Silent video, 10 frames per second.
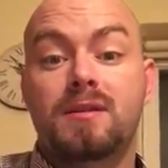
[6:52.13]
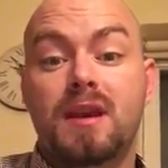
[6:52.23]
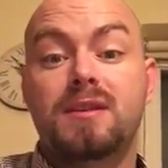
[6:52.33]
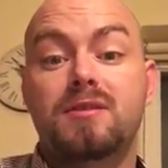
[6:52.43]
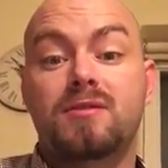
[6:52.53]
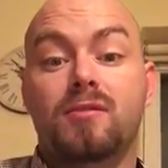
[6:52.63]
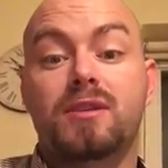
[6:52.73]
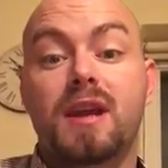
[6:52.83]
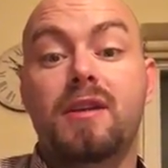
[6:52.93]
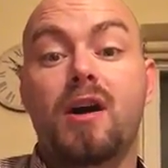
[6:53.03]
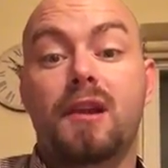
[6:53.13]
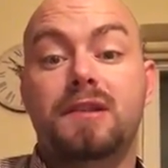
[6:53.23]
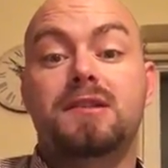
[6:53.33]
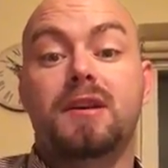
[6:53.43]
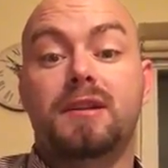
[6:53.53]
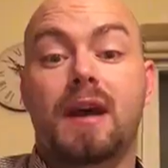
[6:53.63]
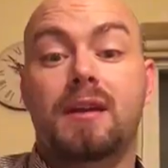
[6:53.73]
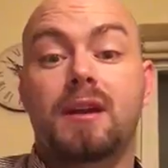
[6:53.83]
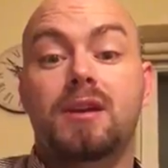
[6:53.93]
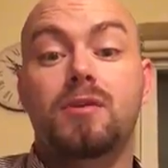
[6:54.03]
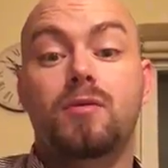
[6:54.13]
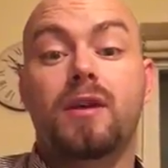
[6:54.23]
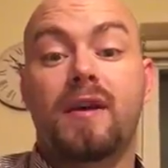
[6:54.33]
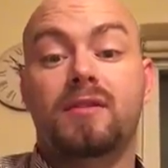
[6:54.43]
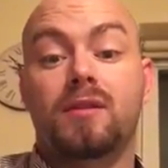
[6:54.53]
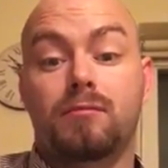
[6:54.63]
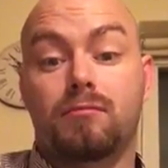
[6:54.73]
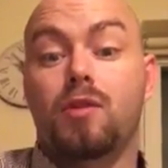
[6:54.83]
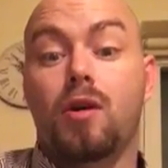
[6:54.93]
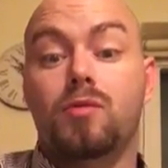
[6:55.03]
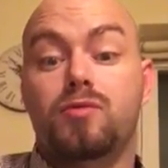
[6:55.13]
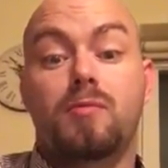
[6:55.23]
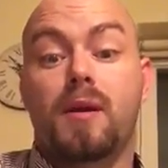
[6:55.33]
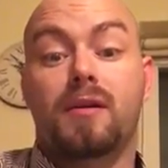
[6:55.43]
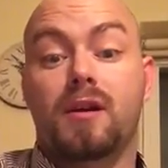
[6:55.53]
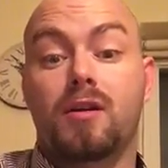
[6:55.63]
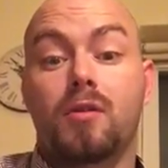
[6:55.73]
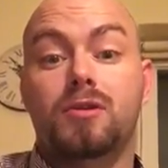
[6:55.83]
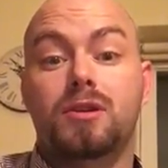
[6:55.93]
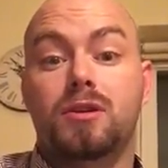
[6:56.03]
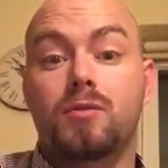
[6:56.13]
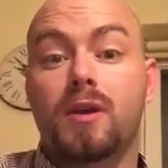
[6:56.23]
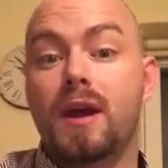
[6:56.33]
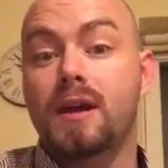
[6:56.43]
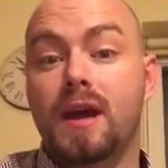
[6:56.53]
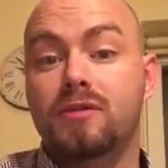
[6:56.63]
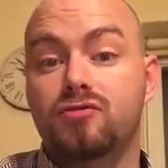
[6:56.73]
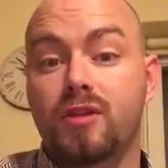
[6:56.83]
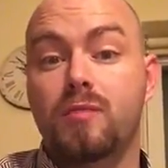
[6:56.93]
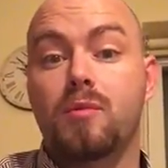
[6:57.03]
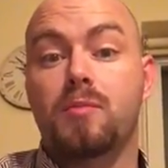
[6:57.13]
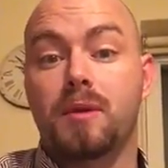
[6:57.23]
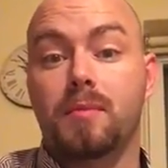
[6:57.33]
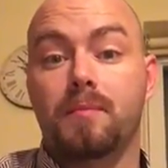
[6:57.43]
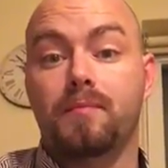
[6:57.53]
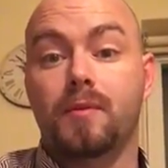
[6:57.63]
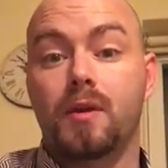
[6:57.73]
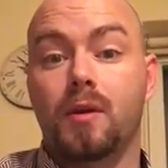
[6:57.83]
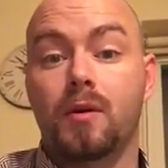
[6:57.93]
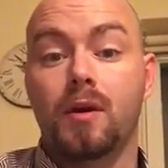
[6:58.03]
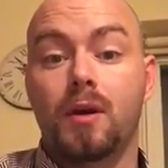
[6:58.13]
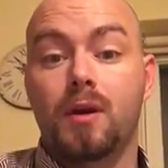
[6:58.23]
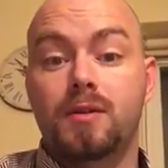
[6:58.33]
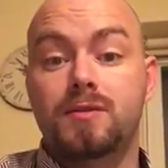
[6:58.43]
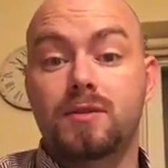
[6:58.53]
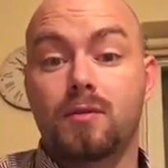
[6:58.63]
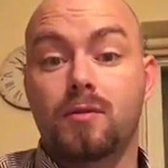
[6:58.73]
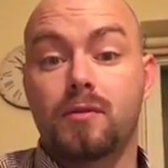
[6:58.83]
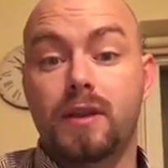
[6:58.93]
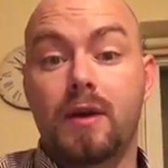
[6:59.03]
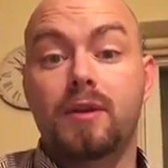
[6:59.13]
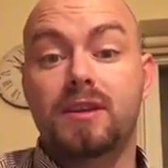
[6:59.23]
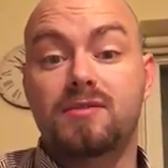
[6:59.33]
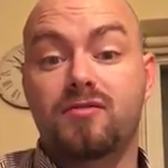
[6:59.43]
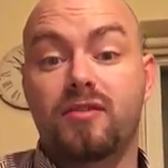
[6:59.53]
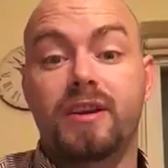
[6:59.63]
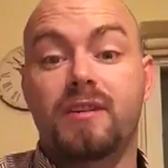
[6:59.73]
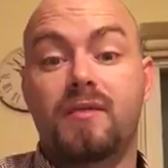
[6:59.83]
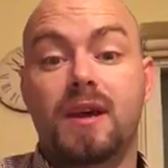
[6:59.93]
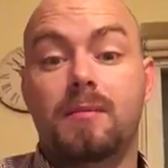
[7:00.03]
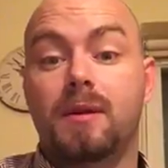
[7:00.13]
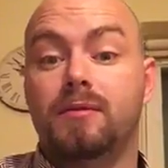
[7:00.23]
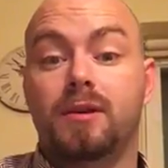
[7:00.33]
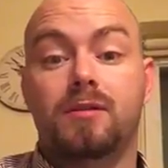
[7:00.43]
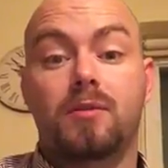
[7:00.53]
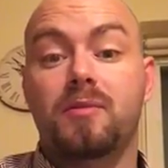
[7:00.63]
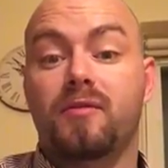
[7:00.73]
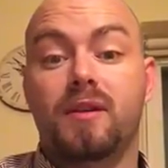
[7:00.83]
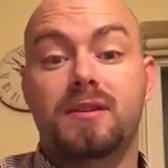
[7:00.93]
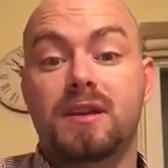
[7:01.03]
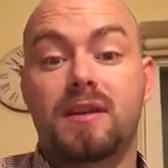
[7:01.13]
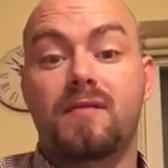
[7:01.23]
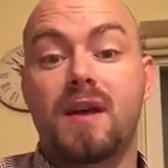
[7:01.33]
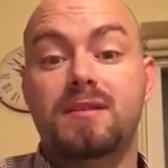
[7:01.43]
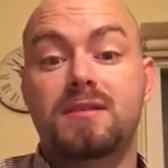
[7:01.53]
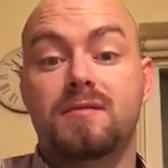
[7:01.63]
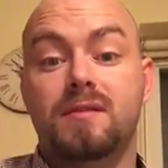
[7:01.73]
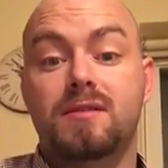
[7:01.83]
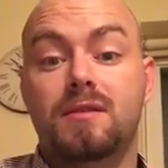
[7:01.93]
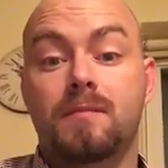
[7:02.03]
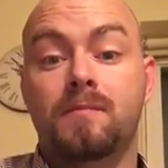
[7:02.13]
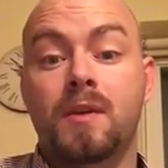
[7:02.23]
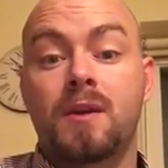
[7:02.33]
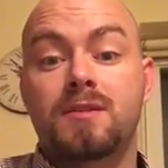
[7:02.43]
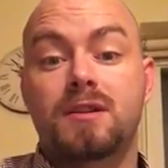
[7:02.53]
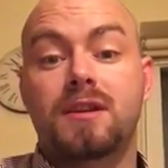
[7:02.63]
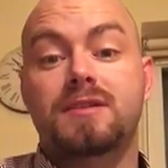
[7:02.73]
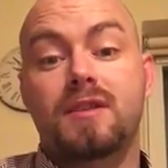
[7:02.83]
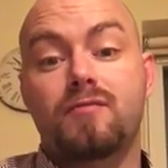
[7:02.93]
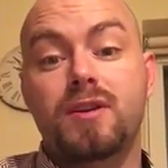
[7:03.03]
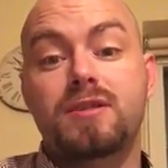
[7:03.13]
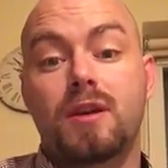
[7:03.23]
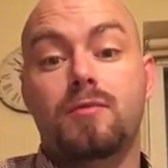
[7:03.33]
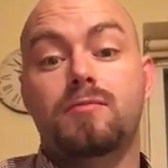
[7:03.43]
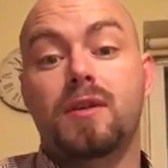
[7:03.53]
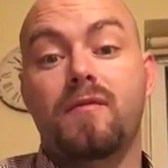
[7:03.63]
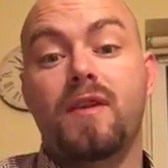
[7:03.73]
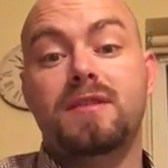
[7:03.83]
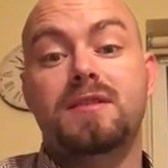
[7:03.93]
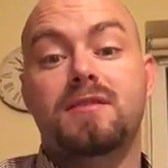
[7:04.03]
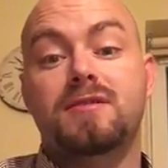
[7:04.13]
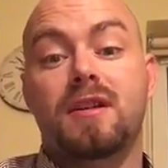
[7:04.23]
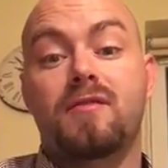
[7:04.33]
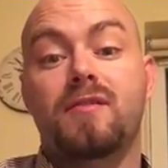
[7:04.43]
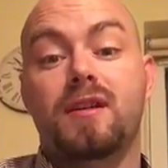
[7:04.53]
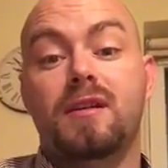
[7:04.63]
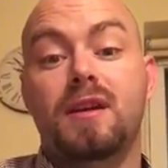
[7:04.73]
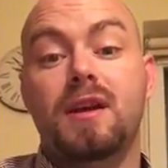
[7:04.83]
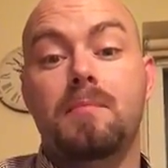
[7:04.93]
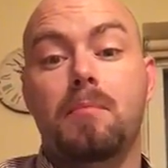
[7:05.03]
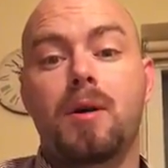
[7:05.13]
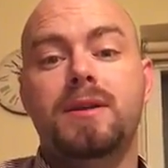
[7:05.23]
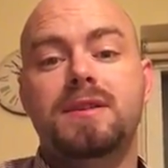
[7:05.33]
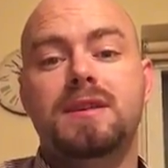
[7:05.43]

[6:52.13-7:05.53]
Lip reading: 10 years ago, to get knowledge like that, you would have to go to America, go to the UK and train with people, you know? So now that it's free and available out there, don't be afraid to take advantage of it, you know? So like I said, reach out, invest in yourself. It might